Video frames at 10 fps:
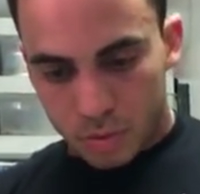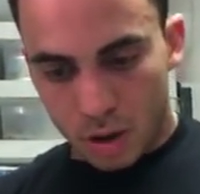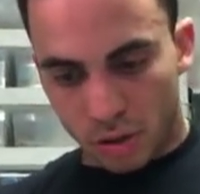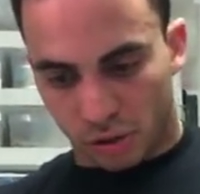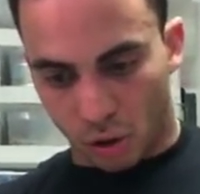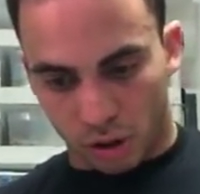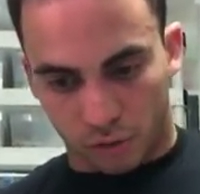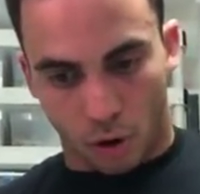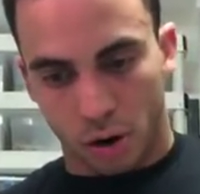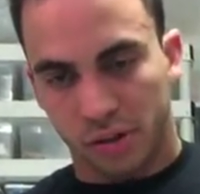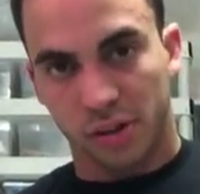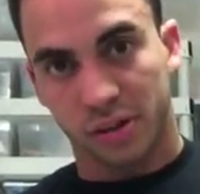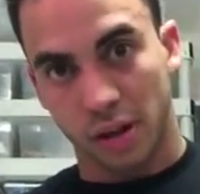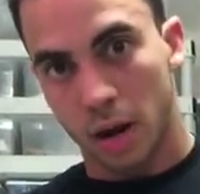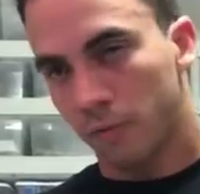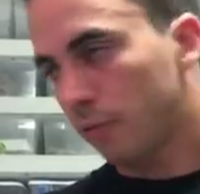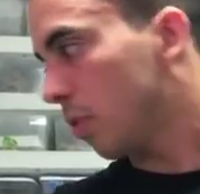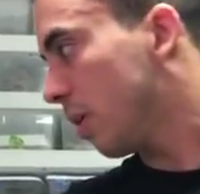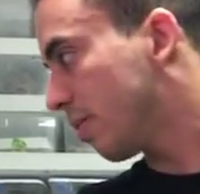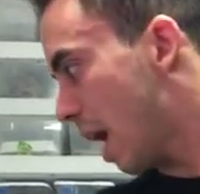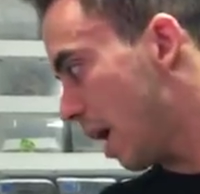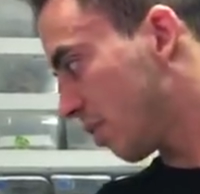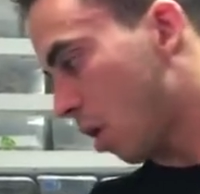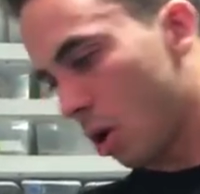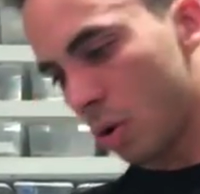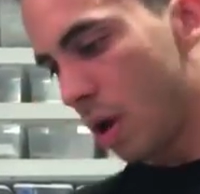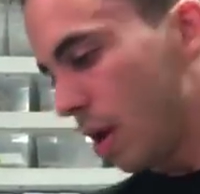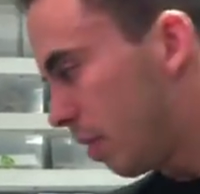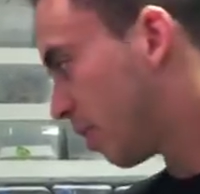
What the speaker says: So as far as the setup for these guys go, this